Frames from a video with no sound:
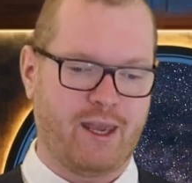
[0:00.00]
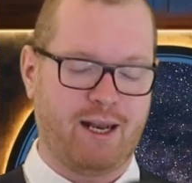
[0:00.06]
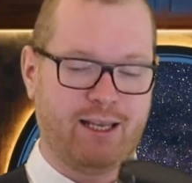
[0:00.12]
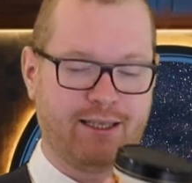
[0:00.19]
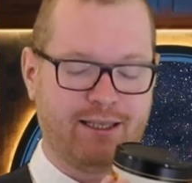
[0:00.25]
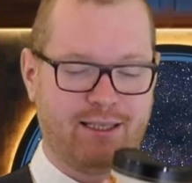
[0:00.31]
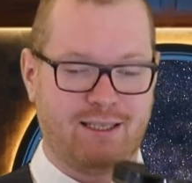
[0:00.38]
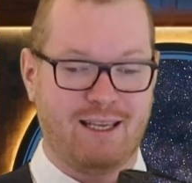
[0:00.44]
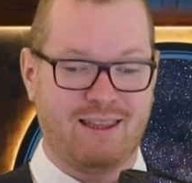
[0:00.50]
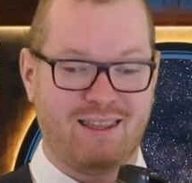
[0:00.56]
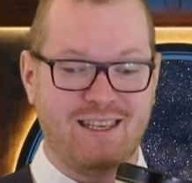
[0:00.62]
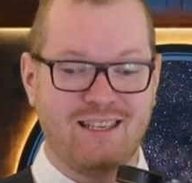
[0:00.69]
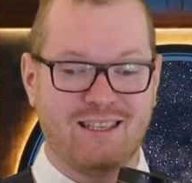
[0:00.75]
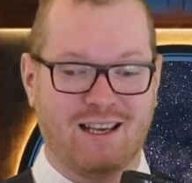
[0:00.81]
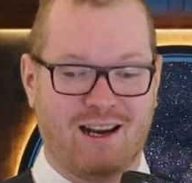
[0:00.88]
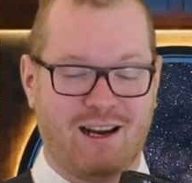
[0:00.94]
And as I said,
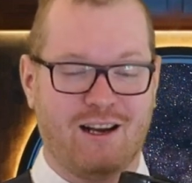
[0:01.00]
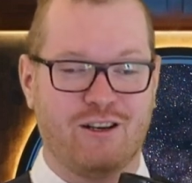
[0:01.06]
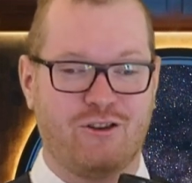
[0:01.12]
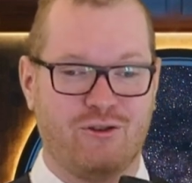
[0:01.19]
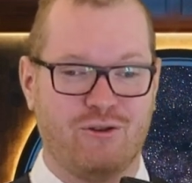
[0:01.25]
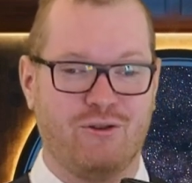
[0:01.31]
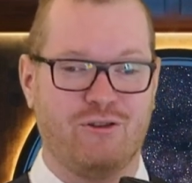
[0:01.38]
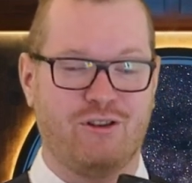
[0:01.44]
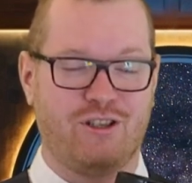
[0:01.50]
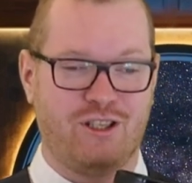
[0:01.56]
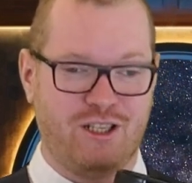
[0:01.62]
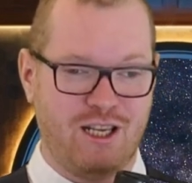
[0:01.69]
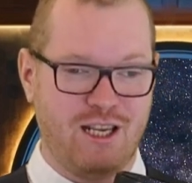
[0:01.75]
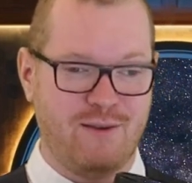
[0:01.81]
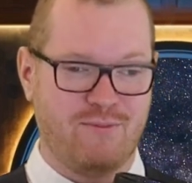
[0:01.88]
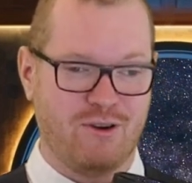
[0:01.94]
these are dirt
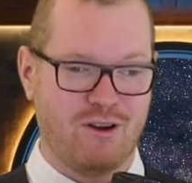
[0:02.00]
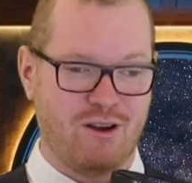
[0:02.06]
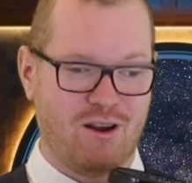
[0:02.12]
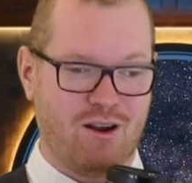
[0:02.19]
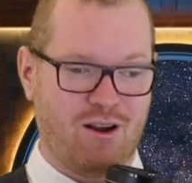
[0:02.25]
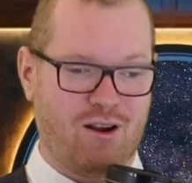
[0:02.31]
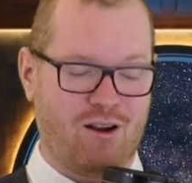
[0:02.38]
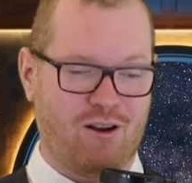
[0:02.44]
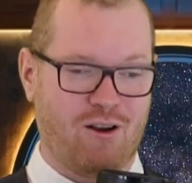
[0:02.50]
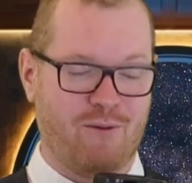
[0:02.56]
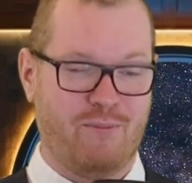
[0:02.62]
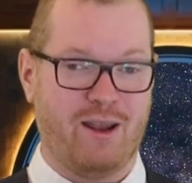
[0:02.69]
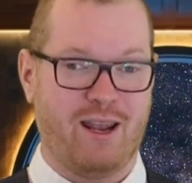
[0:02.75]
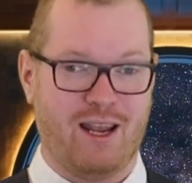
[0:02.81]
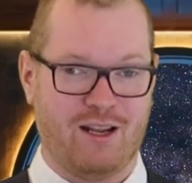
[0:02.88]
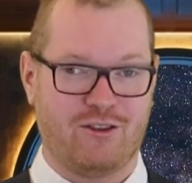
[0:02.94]
cheap
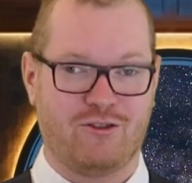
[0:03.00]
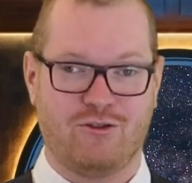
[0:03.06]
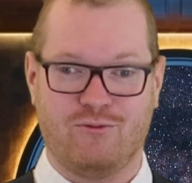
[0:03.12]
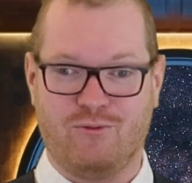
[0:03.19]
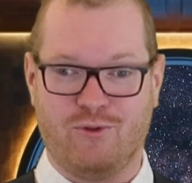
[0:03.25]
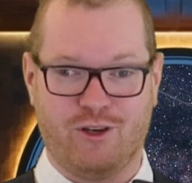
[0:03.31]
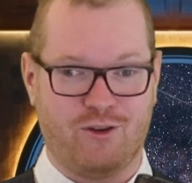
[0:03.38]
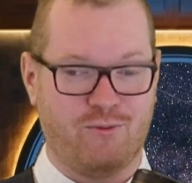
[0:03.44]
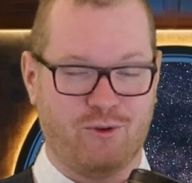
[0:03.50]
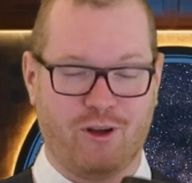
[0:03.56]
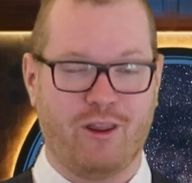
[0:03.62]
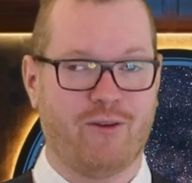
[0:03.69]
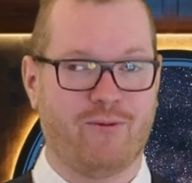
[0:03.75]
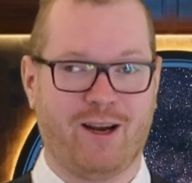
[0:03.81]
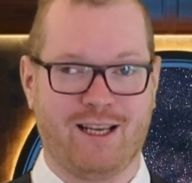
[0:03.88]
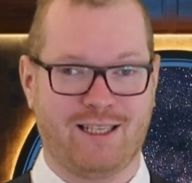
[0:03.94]
compared to what you would
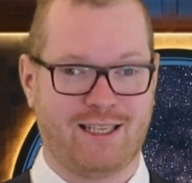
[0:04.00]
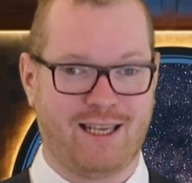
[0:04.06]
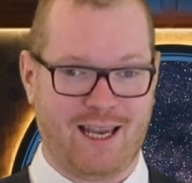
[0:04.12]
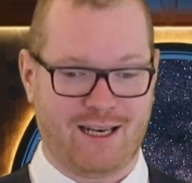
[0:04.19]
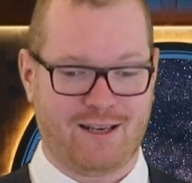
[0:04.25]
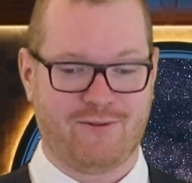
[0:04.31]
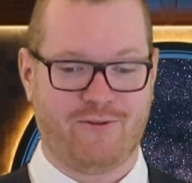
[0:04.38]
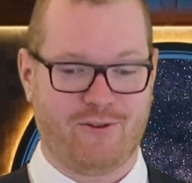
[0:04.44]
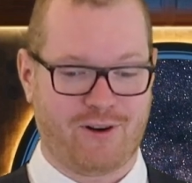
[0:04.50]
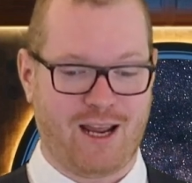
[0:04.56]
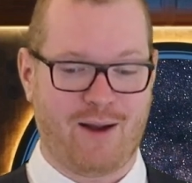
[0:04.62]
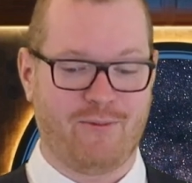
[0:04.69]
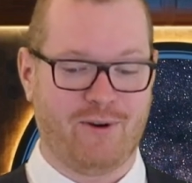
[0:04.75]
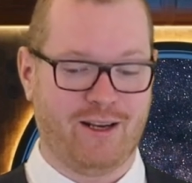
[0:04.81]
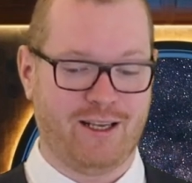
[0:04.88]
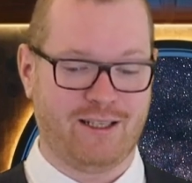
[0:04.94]
otherwise get for
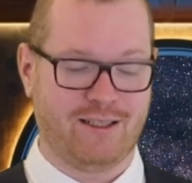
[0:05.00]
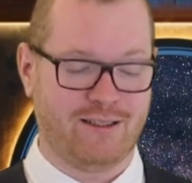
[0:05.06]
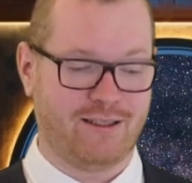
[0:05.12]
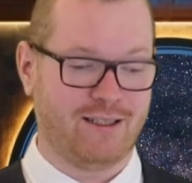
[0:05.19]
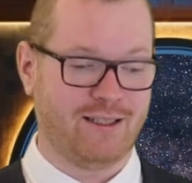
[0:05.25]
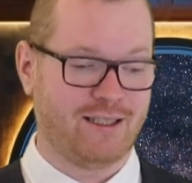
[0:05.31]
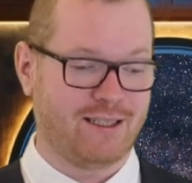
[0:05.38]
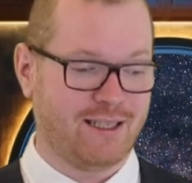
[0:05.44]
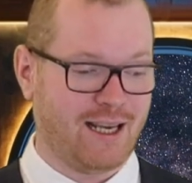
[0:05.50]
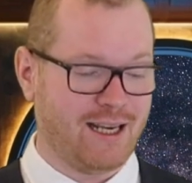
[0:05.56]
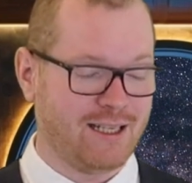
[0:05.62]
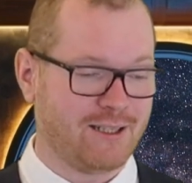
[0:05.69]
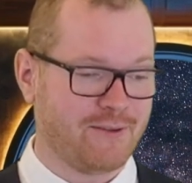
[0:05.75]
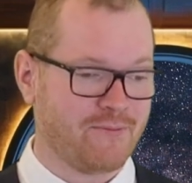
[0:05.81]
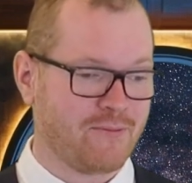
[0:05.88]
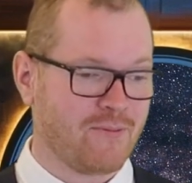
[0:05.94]
camera lenses this
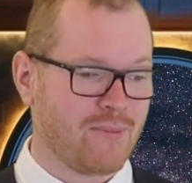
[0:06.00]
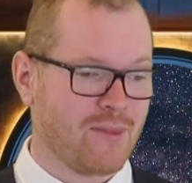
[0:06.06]
size.